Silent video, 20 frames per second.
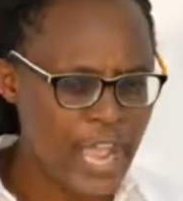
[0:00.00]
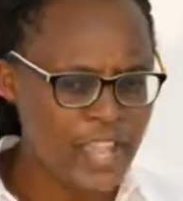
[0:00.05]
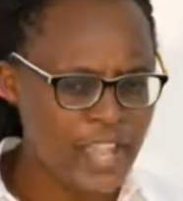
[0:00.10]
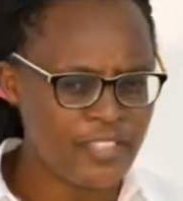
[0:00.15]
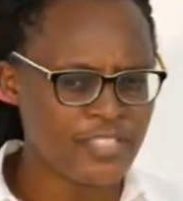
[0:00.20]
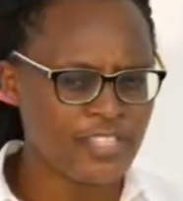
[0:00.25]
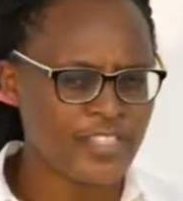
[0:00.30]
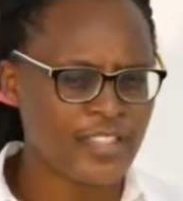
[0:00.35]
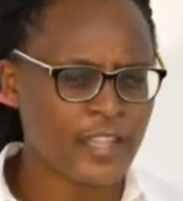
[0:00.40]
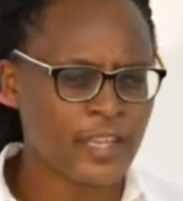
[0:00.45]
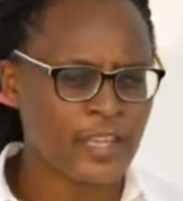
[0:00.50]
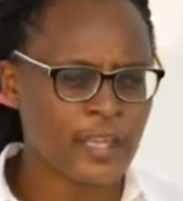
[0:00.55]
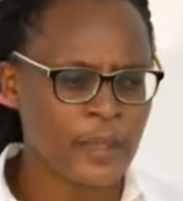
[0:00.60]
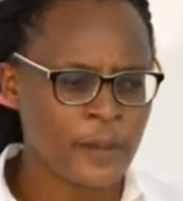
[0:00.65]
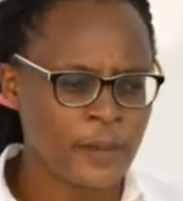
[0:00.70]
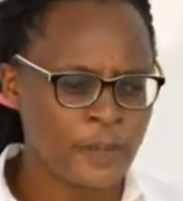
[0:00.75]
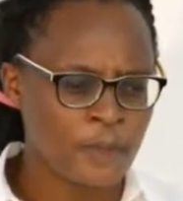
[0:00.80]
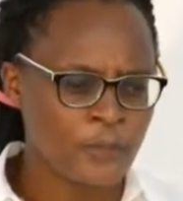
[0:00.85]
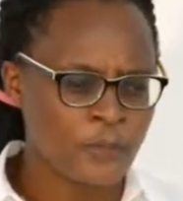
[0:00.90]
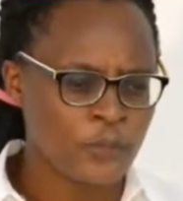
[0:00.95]
I think,
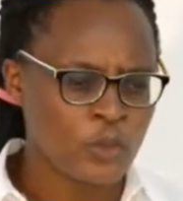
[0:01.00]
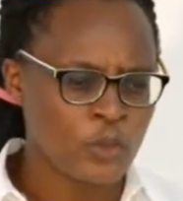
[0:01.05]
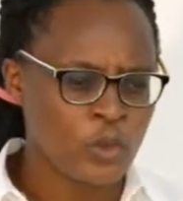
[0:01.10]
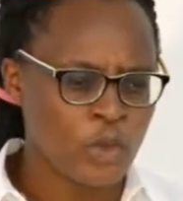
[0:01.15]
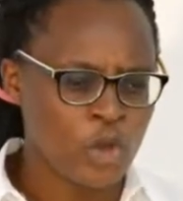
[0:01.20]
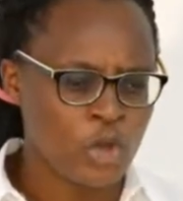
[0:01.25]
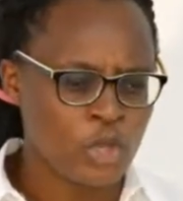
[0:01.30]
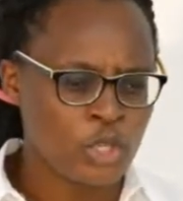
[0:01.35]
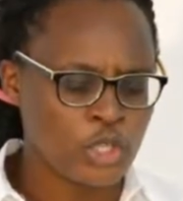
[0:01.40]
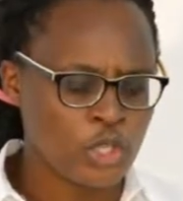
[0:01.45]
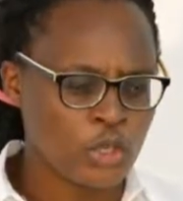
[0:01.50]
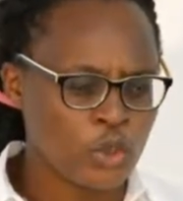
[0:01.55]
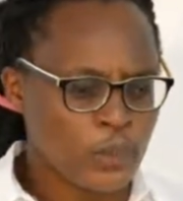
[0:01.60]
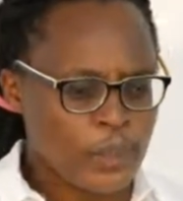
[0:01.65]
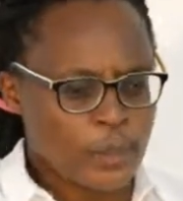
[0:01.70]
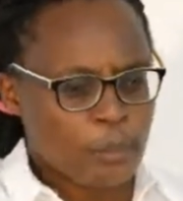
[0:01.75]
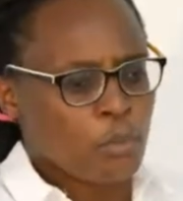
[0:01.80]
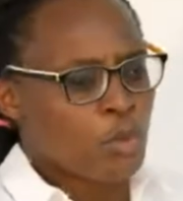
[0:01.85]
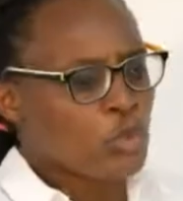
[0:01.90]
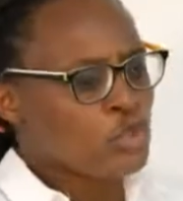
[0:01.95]
you know,
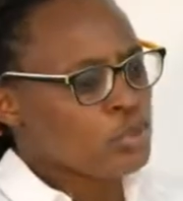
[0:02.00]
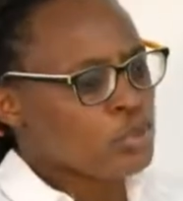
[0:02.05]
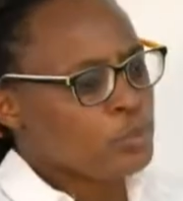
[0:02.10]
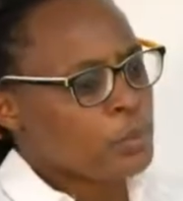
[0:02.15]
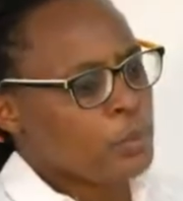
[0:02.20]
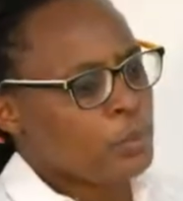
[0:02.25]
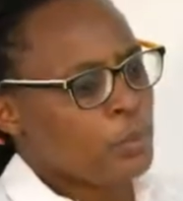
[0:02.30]
when most